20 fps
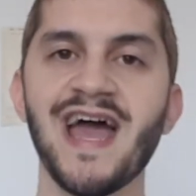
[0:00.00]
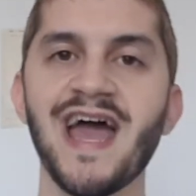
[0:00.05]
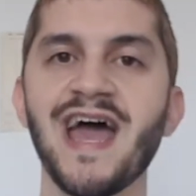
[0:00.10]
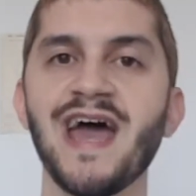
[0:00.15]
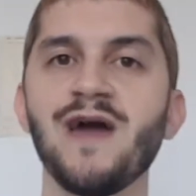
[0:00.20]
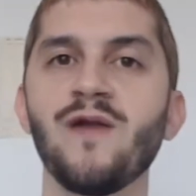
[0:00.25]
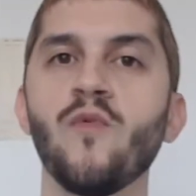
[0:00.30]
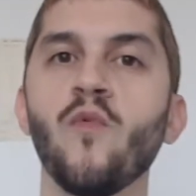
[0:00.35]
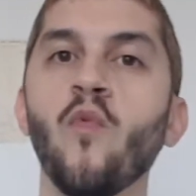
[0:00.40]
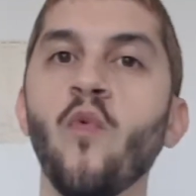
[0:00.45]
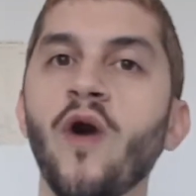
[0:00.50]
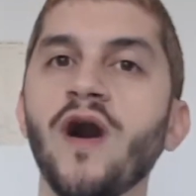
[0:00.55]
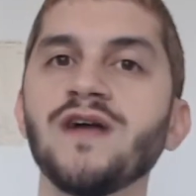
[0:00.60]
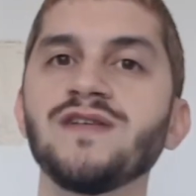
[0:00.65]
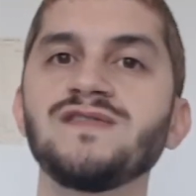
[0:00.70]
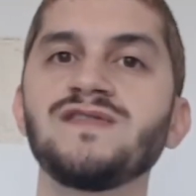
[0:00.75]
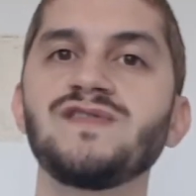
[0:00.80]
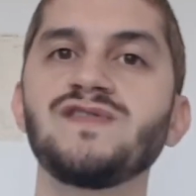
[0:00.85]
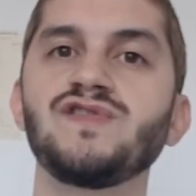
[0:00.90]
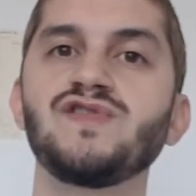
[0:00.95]
and
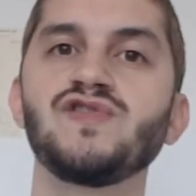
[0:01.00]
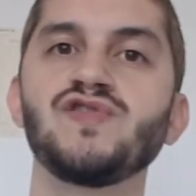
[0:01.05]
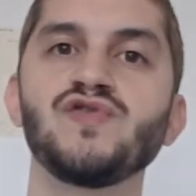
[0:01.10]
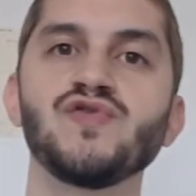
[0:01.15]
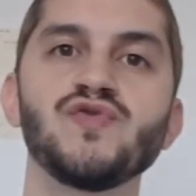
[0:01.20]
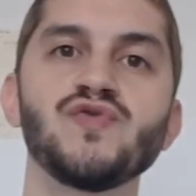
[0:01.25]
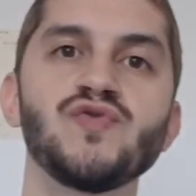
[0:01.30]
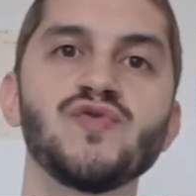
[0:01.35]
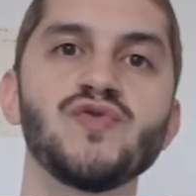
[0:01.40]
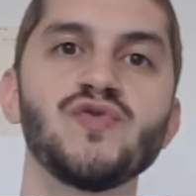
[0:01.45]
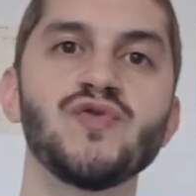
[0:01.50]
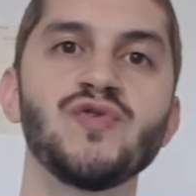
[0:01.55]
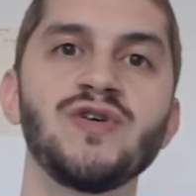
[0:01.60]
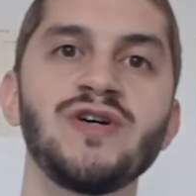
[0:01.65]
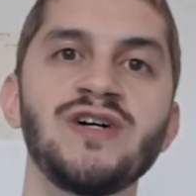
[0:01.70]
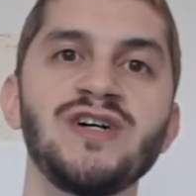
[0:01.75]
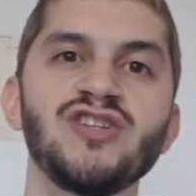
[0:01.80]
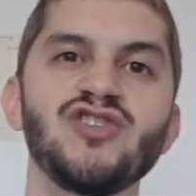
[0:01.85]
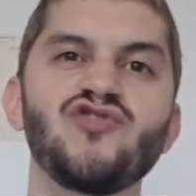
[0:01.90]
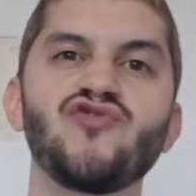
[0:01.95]
want to
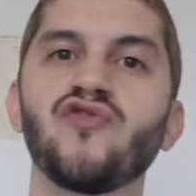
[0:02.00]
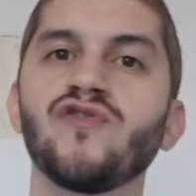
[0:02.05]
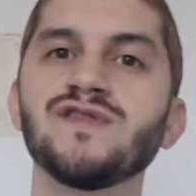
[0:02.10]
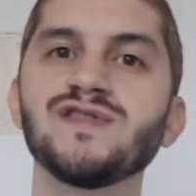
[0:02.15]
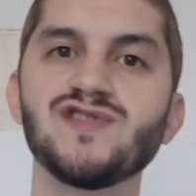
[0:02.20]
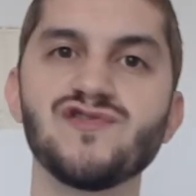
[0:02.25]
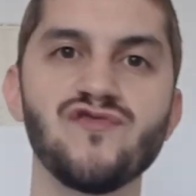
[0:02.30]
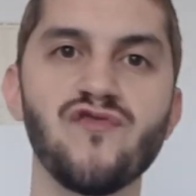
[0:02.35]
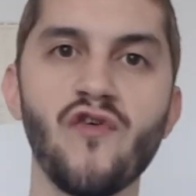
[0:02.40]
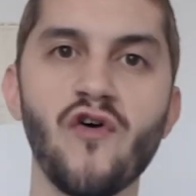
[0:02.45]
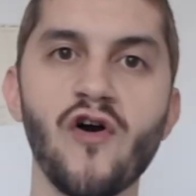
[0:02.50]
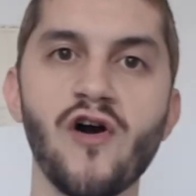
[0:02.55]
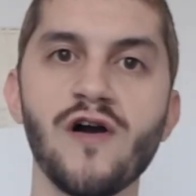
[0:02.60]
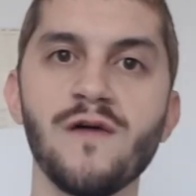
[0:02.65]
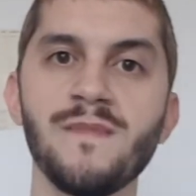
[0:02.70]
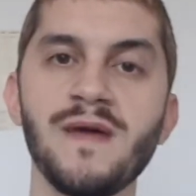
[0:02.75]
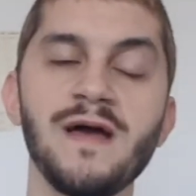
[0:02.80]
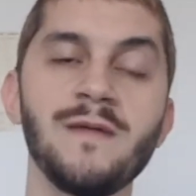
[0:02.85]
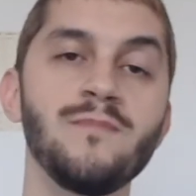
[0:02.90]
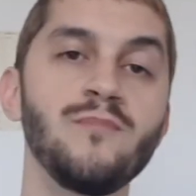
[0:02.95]

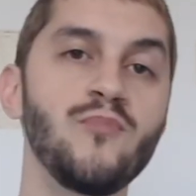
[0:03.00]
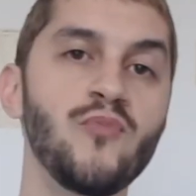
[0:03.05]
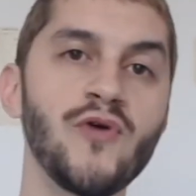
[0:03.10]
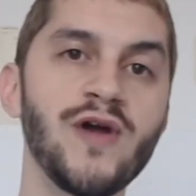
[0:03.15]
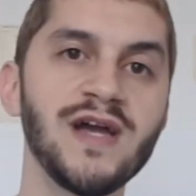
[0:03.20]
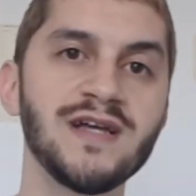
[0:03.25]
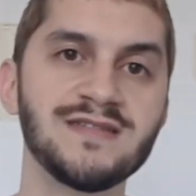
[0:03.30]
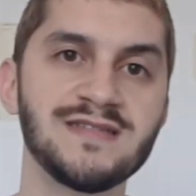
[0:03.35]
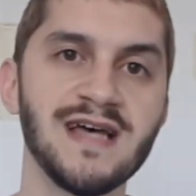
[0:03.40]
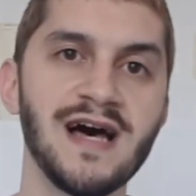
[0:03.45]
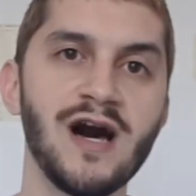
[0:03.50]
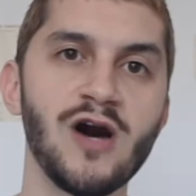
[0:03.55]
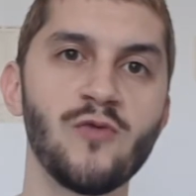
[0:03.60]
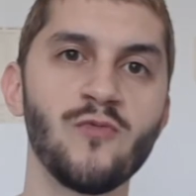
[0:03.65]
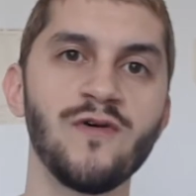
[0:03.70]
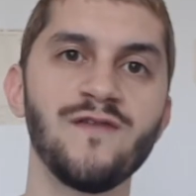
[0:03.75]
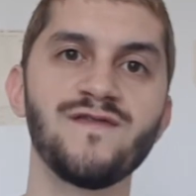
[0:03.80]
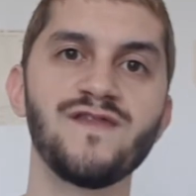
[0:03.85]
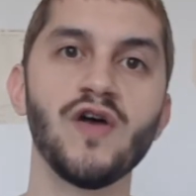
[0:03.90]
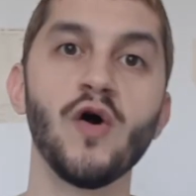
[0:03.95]
transform and break down
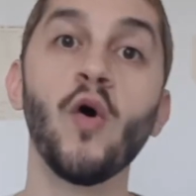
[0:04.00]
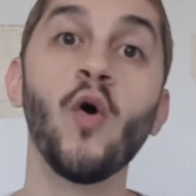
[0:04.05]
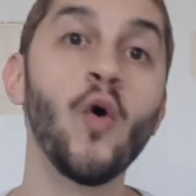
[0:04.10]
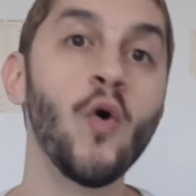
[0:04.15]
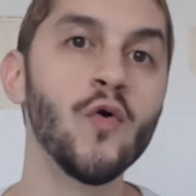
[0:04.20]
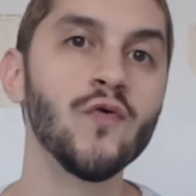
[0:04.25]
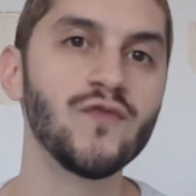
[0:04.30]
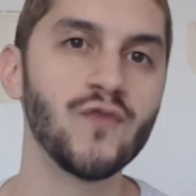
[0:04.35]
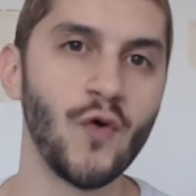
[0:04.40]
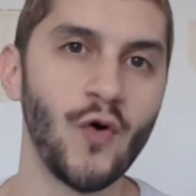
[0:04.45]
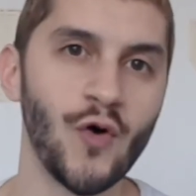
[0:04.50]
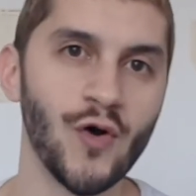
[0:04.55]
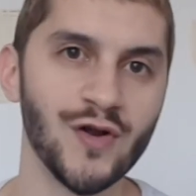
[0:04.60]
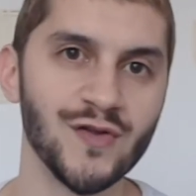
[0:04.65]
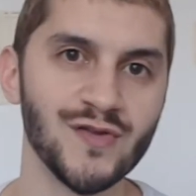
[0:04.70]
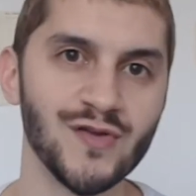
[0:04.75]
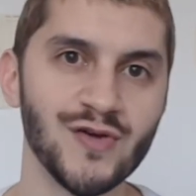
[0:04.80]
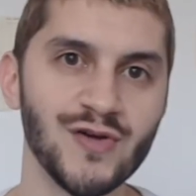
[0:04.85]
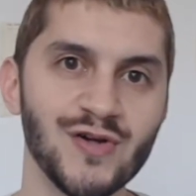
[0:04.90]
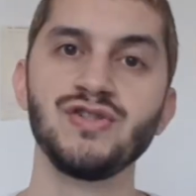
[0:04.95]
with the old
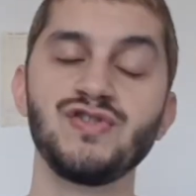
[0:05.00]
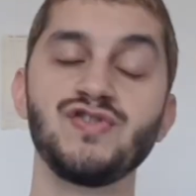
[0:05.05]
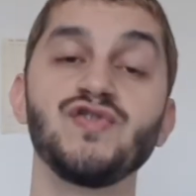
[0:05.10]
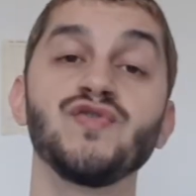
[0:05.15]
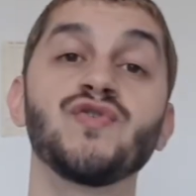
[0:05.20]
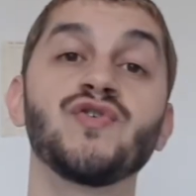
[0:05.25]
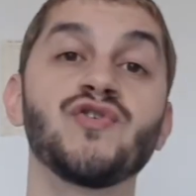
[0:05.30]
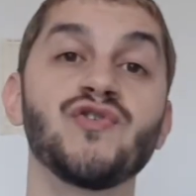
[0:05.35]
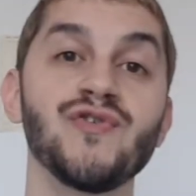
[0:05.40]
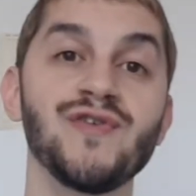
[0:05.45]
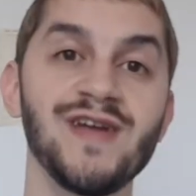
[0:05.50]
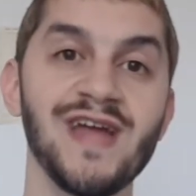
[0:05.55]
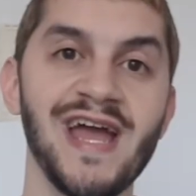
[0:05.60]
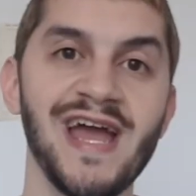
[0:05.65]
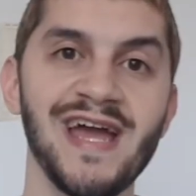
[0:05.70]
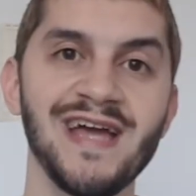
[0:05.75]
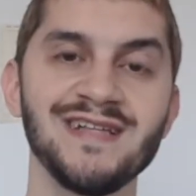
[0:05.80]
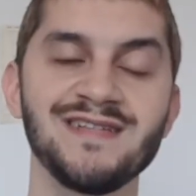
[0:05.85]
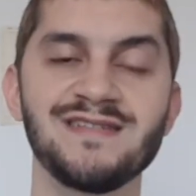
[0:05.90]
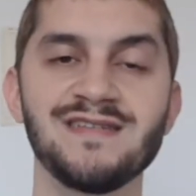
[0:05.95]
order to
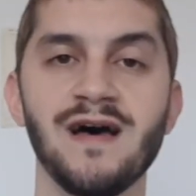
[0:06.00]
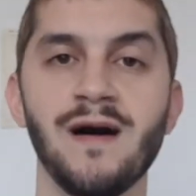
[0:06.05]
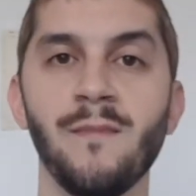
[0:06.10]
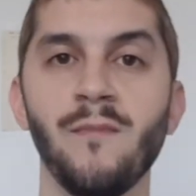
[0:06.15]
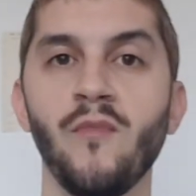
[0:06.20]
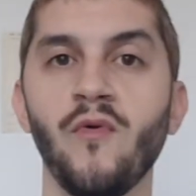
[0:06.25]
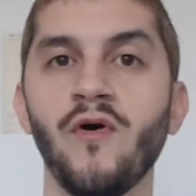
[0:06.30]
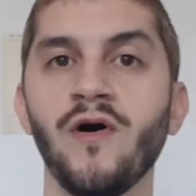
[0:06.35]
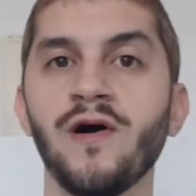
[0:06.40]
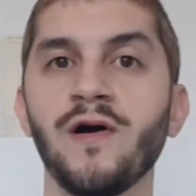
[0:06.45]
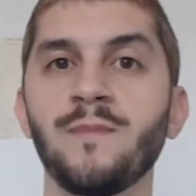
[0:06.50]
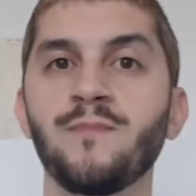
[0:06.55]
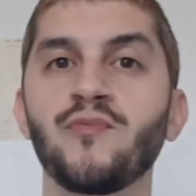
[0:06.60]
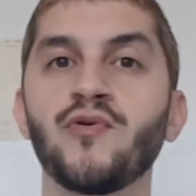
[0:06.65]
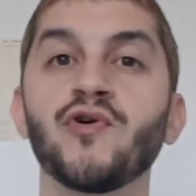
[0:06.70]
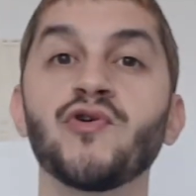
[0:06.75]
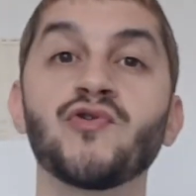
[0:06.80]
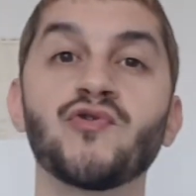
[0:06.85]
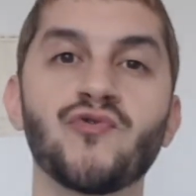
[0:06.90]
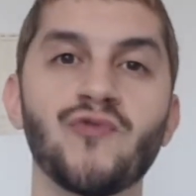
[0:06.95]
create a more
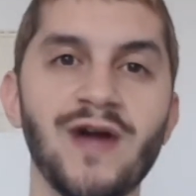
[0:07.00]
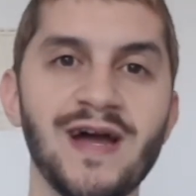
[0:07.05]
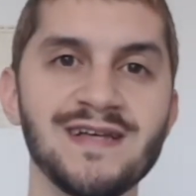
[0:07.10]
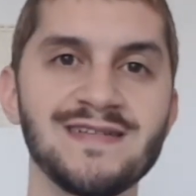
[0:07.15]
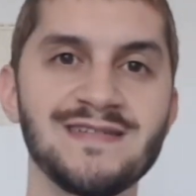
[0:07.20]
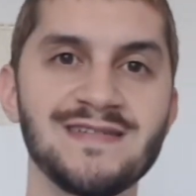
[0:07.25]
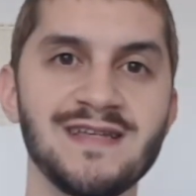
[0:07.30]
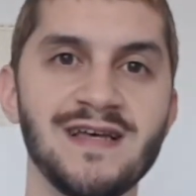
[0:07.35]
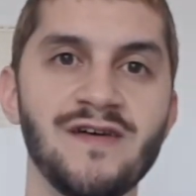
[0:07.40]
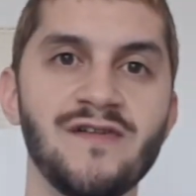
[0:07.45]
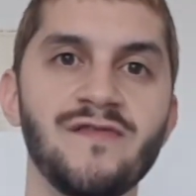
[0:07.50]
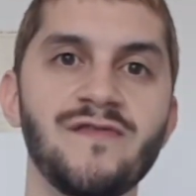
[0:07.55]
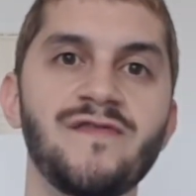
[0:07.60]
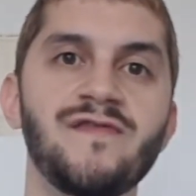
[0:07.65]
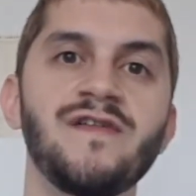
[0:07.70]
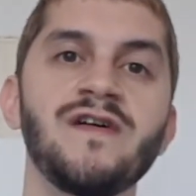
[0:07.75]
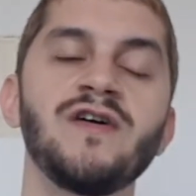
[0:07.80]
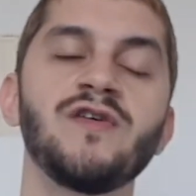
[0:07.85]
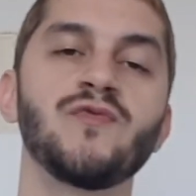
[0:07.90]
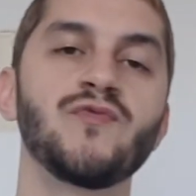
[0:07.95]

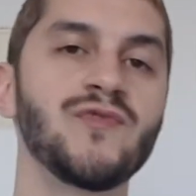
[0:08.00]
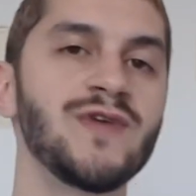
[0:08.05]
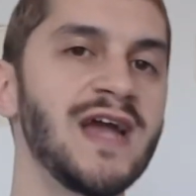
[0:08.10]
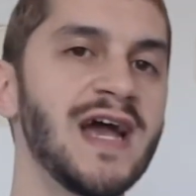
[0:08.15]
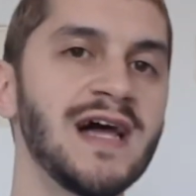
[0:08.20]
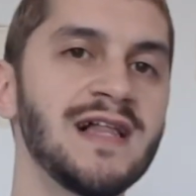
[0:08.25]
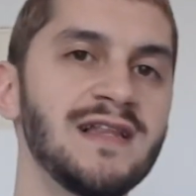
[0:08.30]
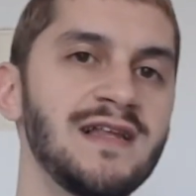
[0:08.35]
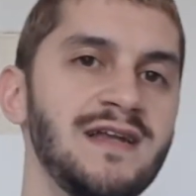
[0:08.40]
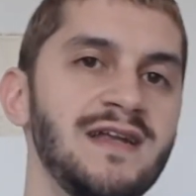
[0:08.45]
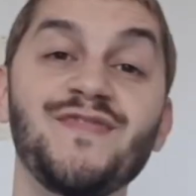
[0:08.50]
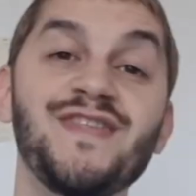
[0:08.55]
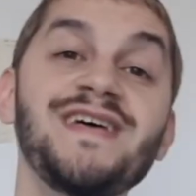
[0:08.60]
progressive reality.